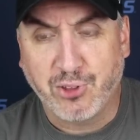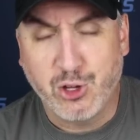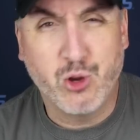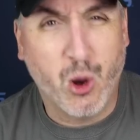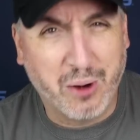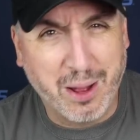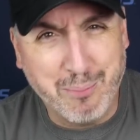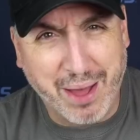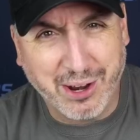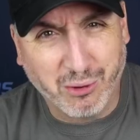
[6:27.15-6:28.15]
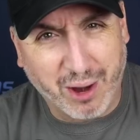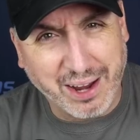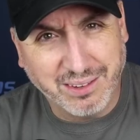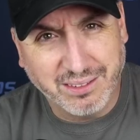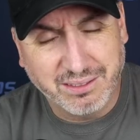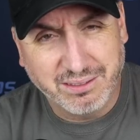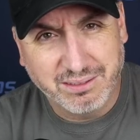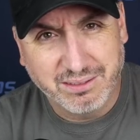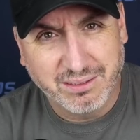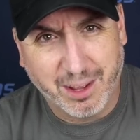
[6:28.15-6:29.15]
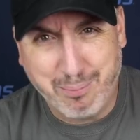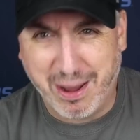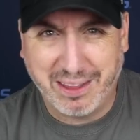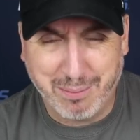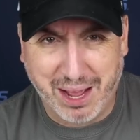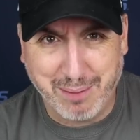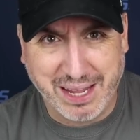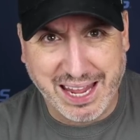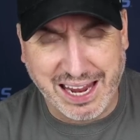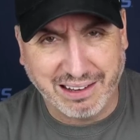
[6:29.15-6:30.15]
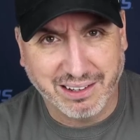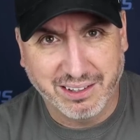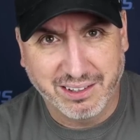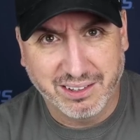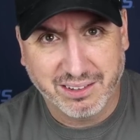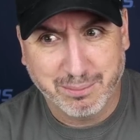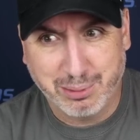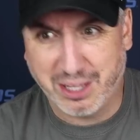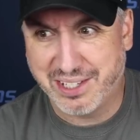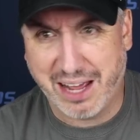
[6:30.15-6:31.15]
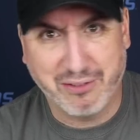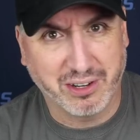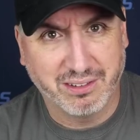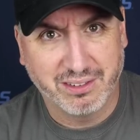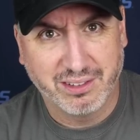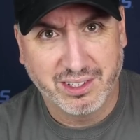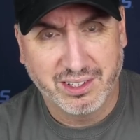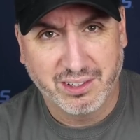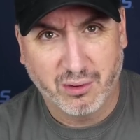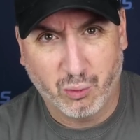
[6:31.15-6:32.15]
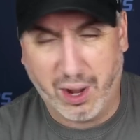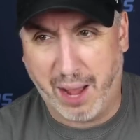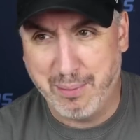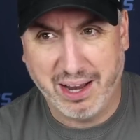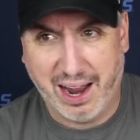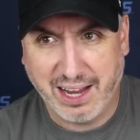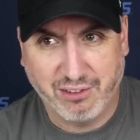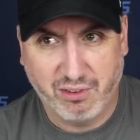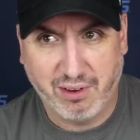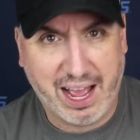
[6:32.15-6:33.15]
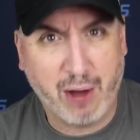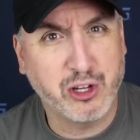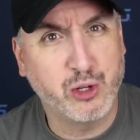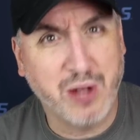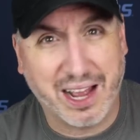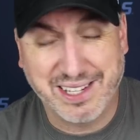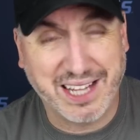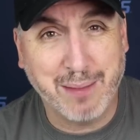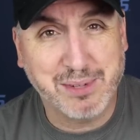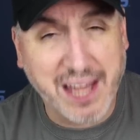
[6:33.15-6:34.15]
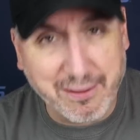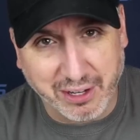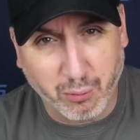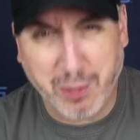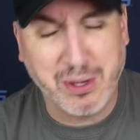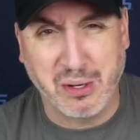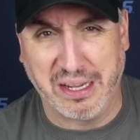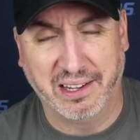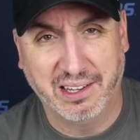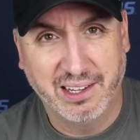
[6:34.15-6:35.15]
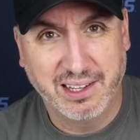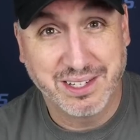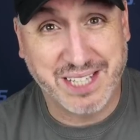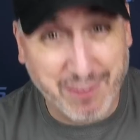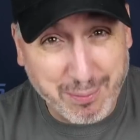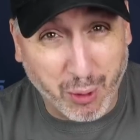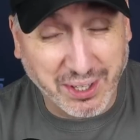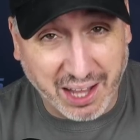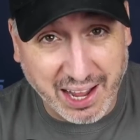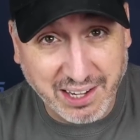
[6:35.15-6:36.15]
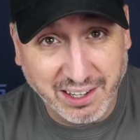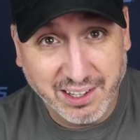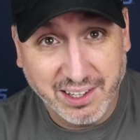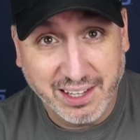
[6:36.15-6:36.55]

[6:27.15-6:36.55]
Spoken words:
You know what I'm betting, right? I'm betting the Miami Heat. Plus 7. I mean, how could you not? It's a game 7. What are we doing? 7-point line?